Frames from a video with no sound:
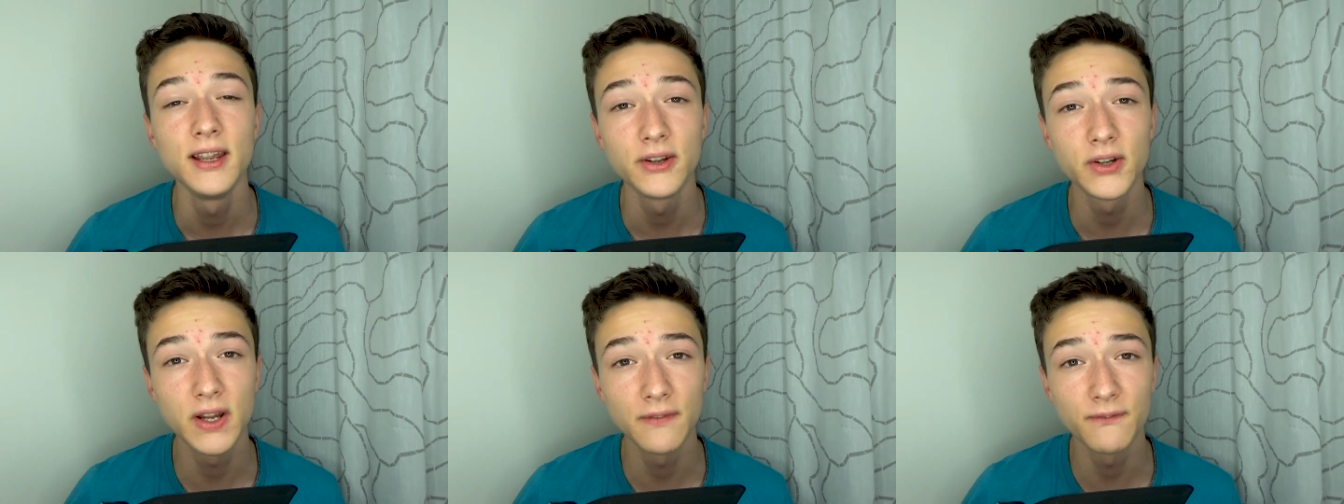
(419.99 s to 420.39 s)

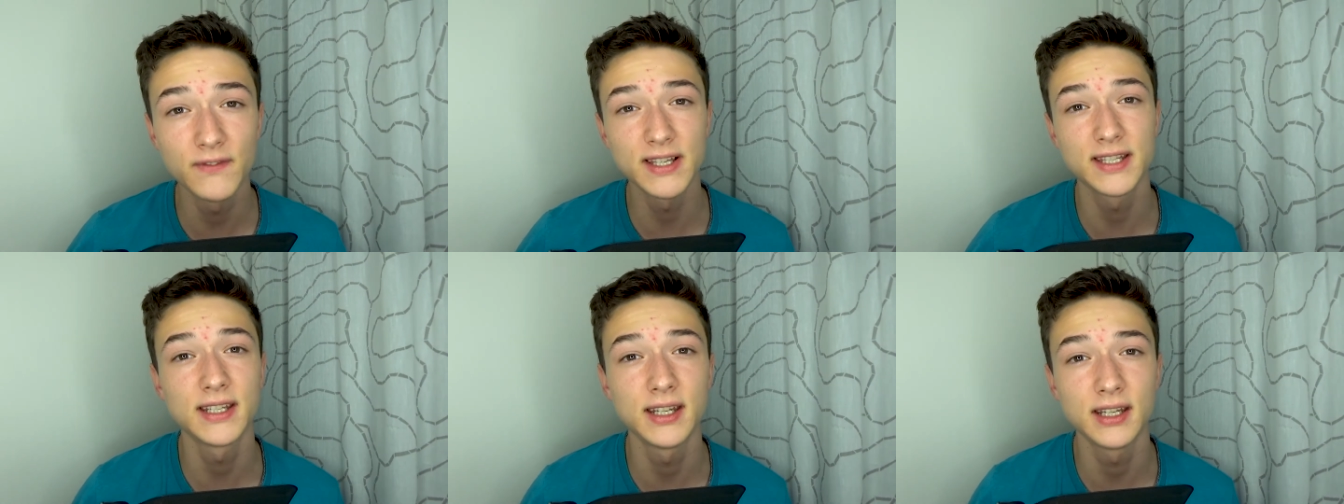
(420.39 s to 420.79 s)
You can
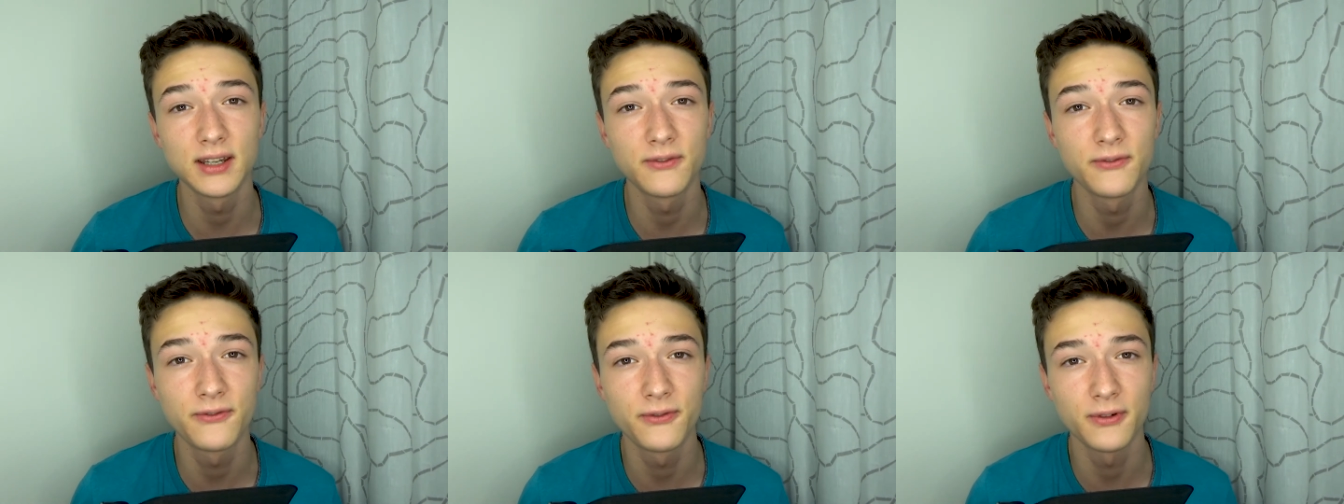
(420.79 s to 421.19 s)
visit it
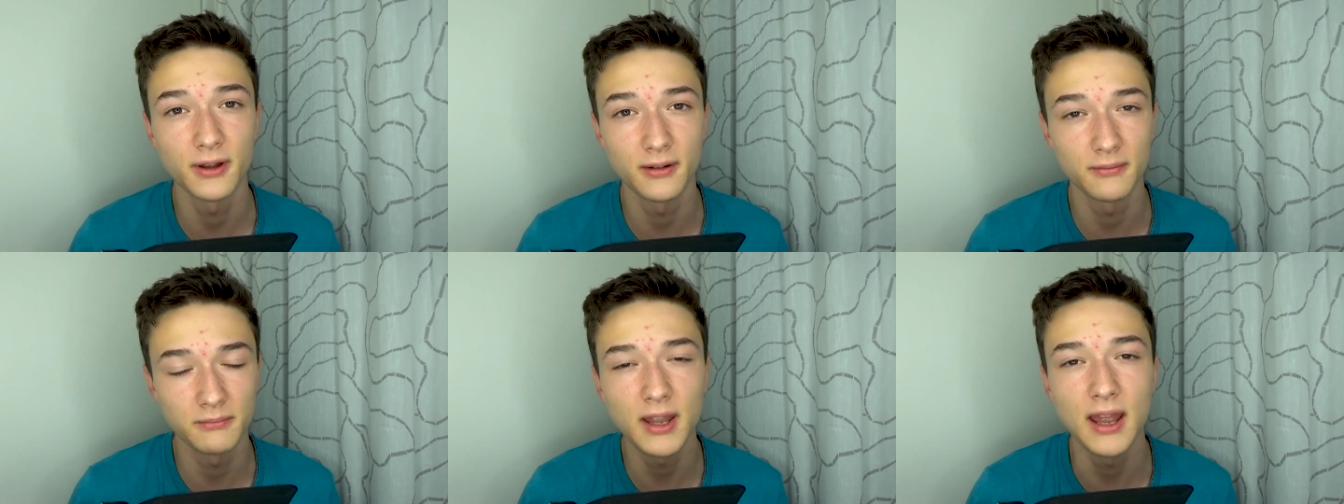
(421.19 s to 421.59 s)
if,
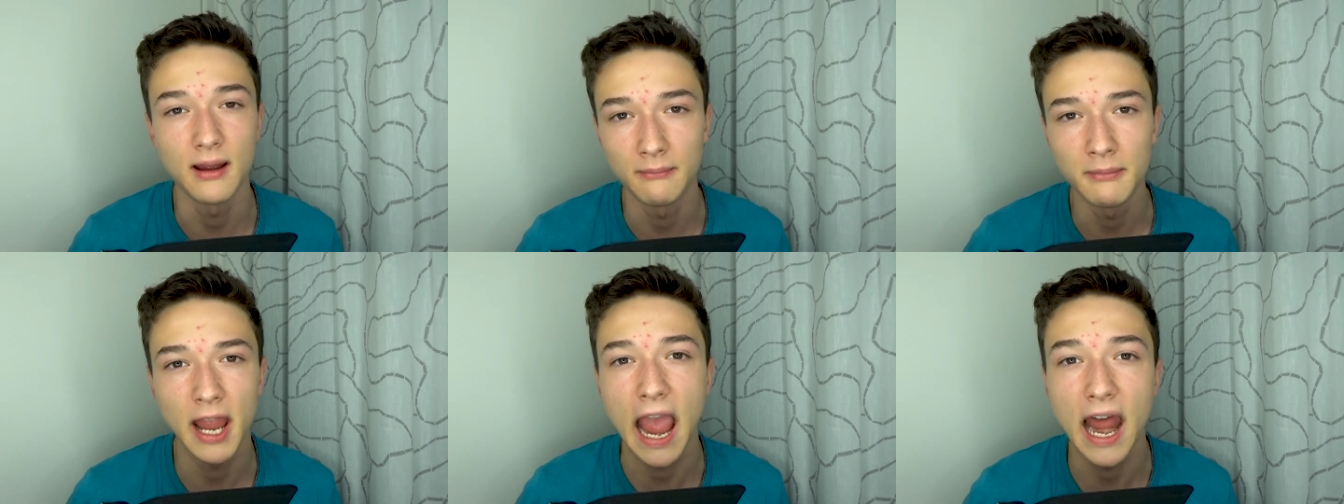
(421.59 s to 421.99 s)

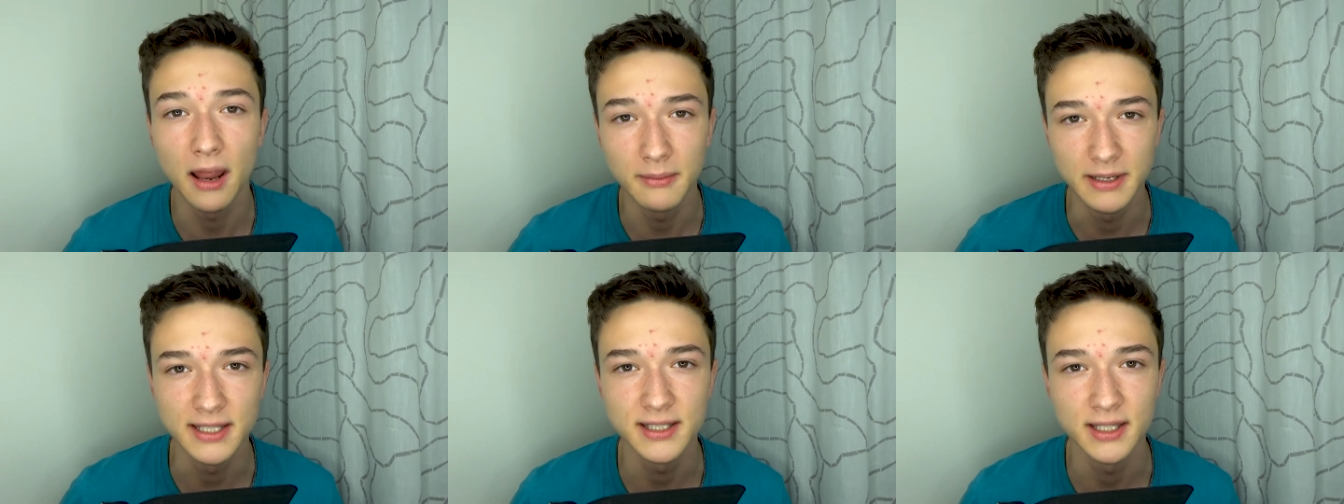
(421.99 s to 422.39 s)
yeah, again, I
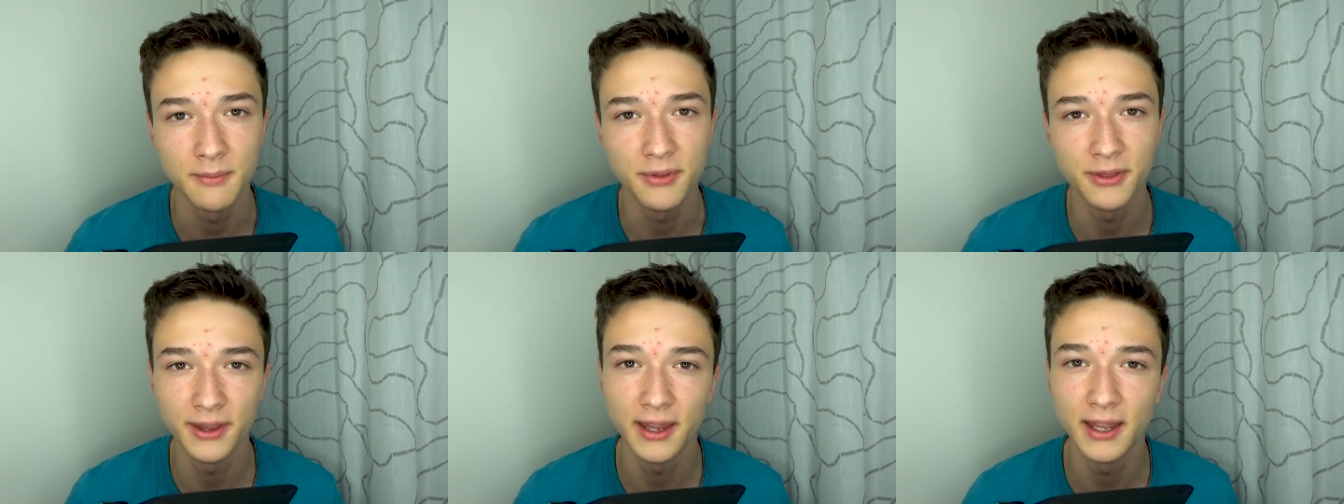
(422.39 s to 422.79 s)
missed
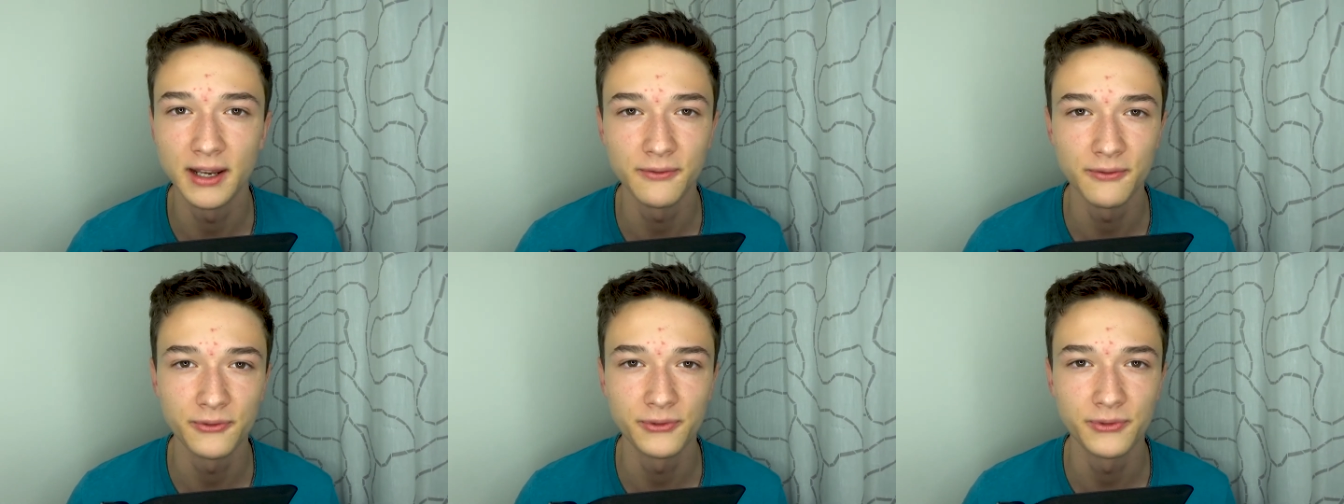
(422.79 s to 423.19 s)
something. And
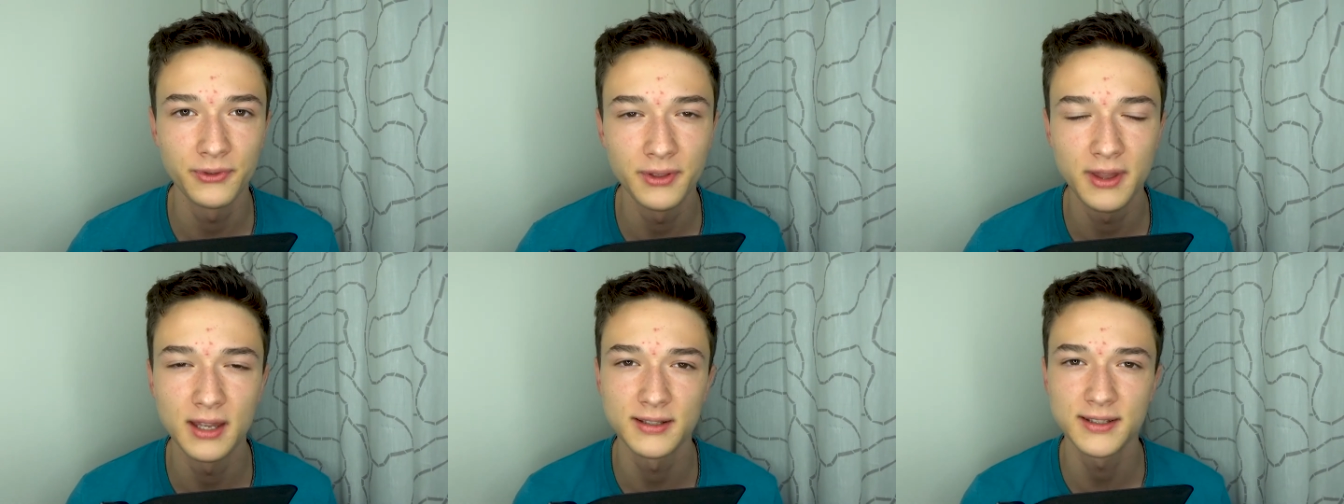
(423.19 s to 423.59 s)
if
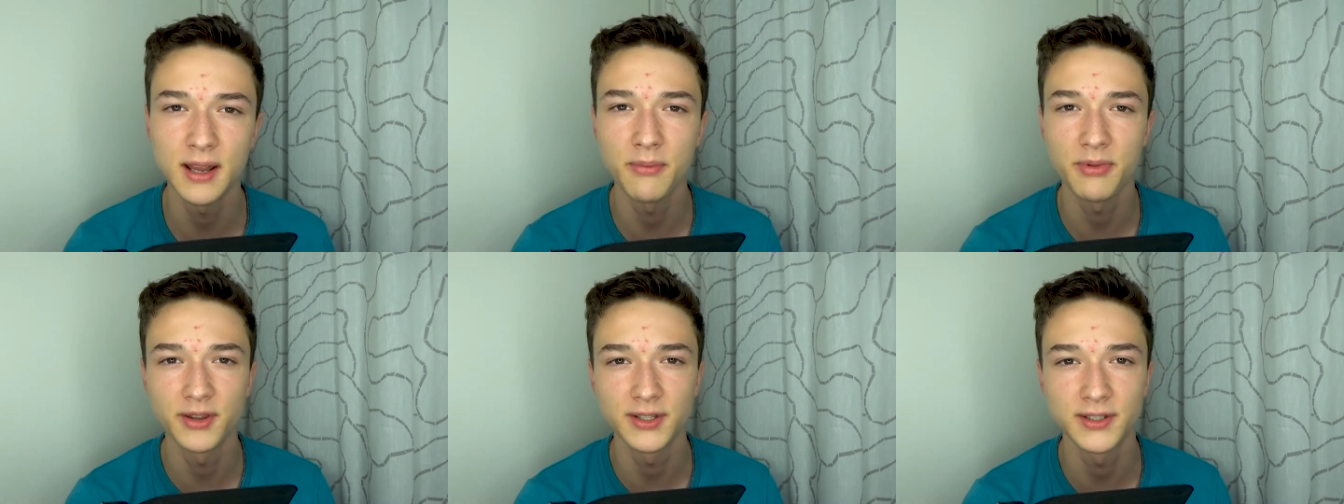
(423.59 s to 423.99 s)
that
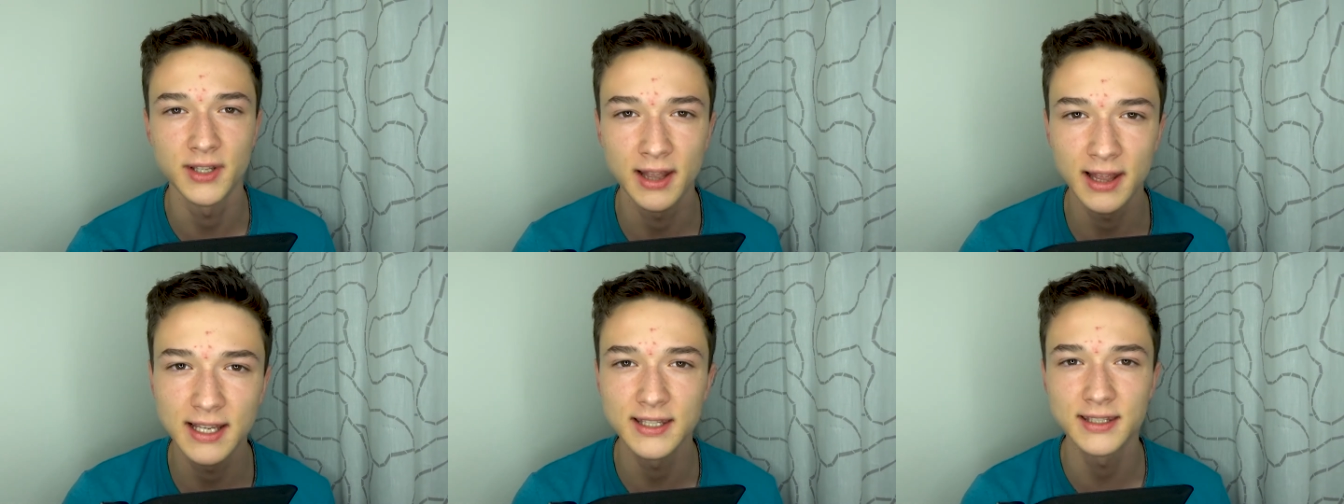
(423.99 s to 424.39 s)
something's
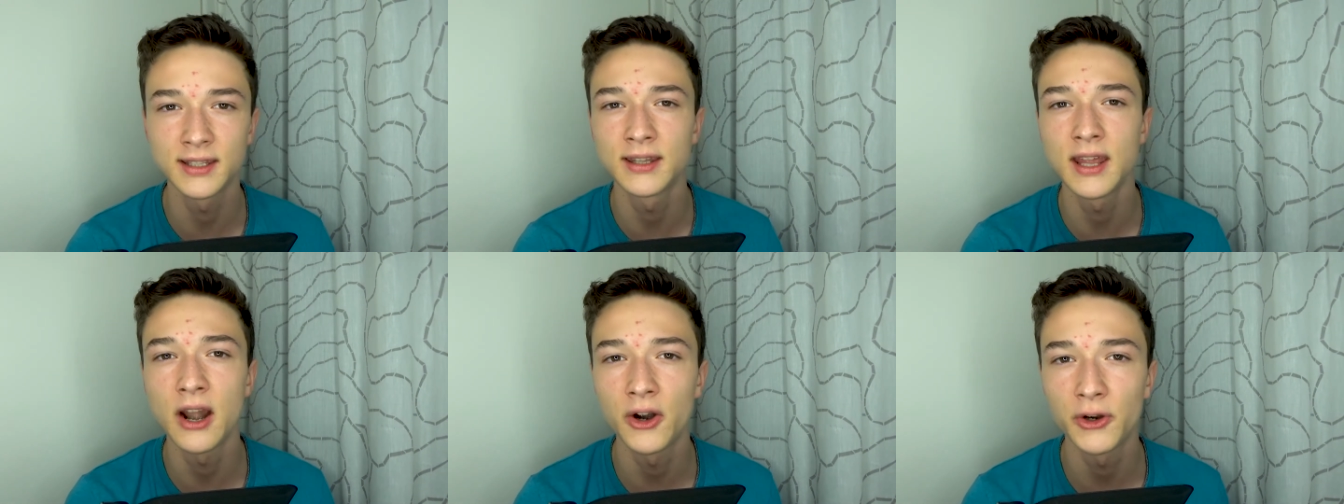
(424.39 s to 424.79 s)
not
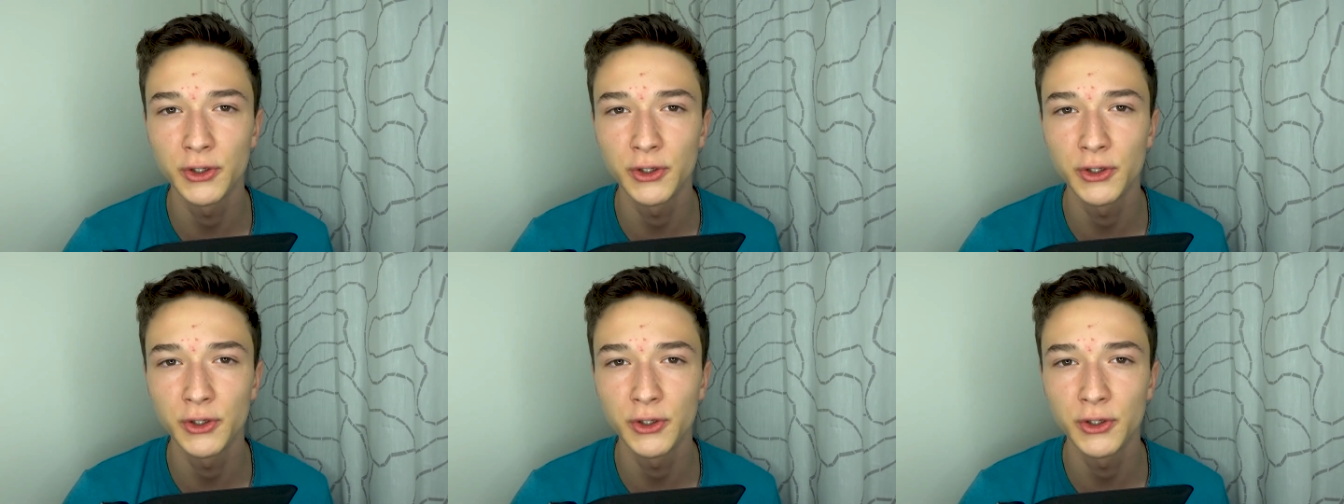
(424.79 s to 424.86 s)
listed there